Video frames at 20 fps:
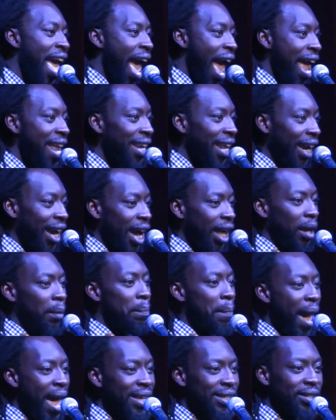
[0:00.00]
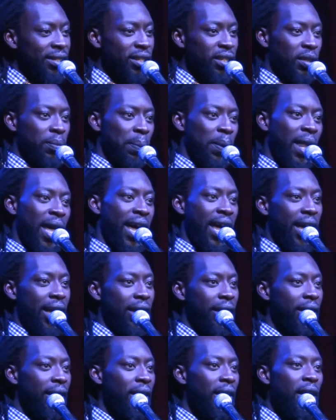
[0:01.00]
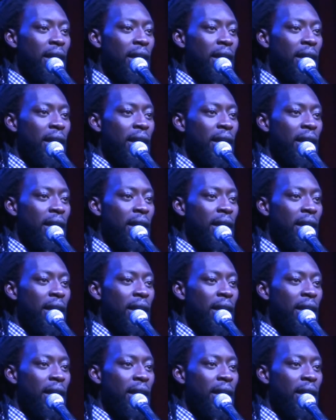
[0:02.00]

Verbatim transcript: and I got a master's plan.